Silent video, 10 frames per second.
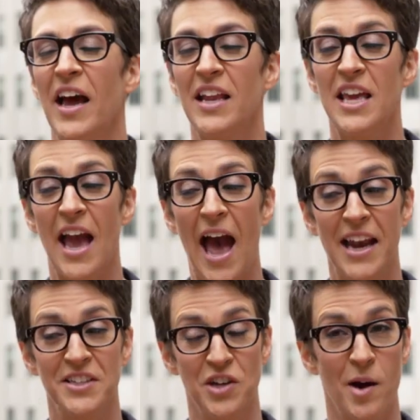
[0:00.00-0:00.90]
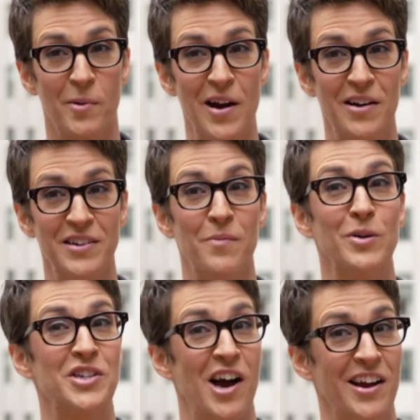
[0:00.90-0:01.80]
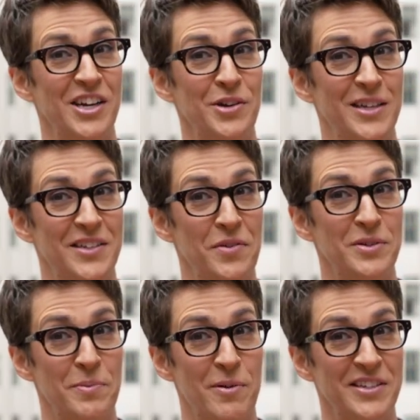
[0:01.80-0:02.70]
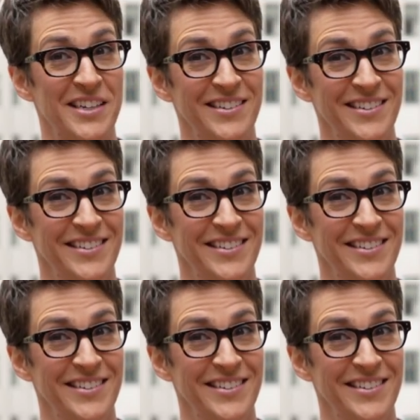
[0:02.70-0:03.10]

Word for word: that he had his arm around and was talking to as if it was a person.